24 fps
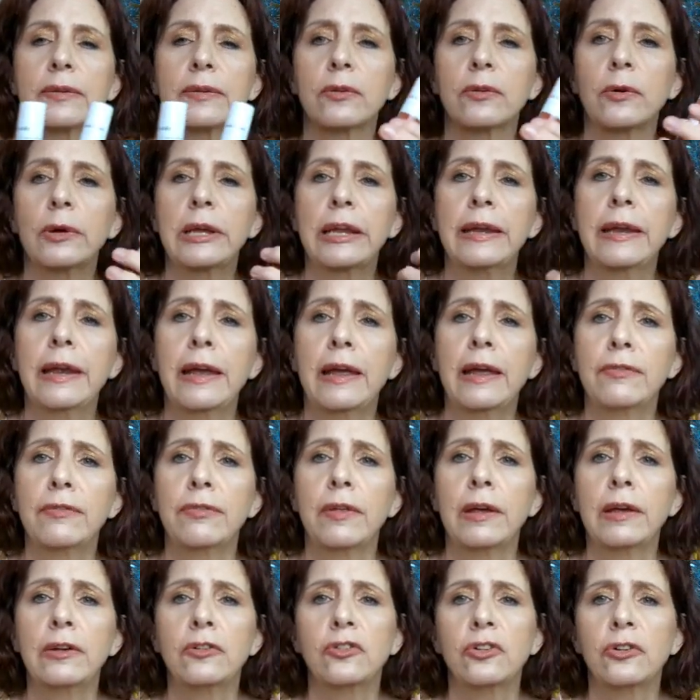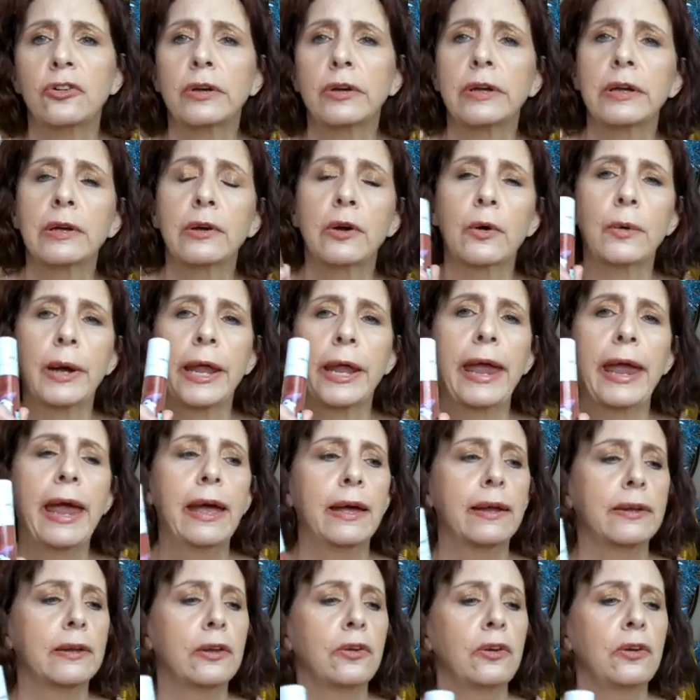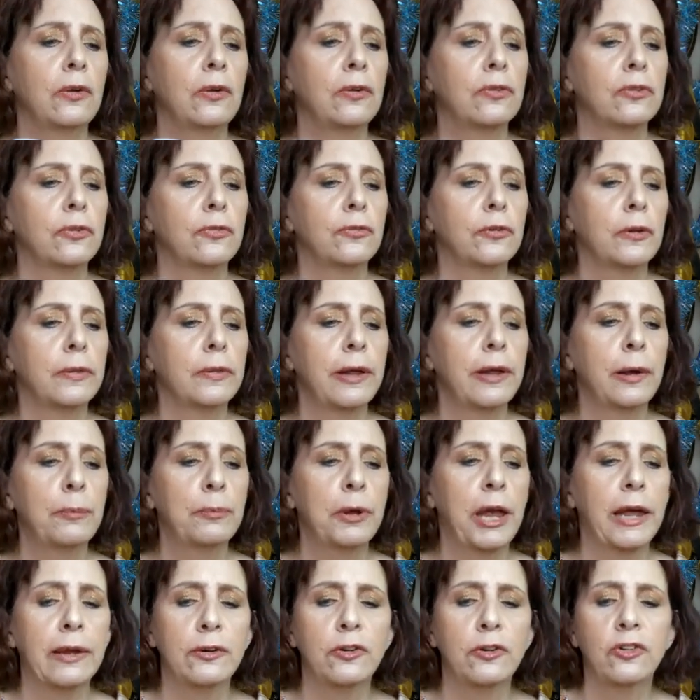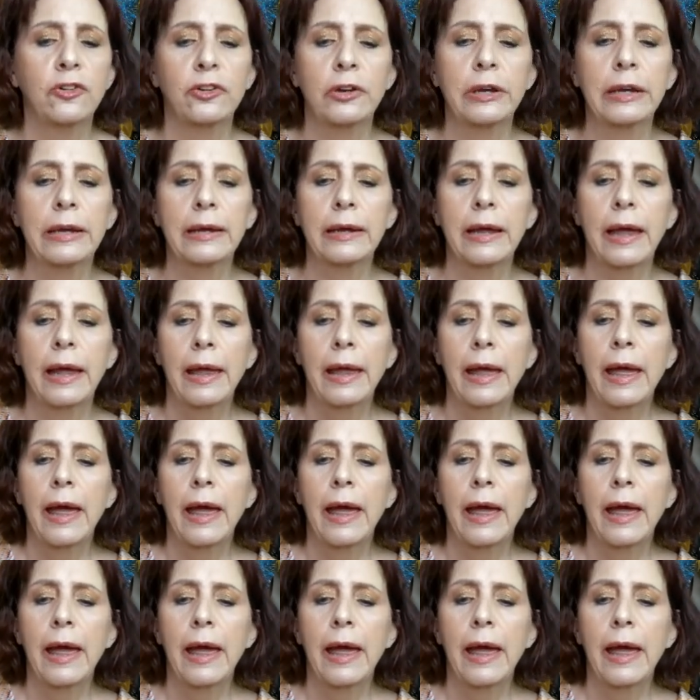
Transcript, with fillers: So any of these you can go ahead and use for lip and cheek.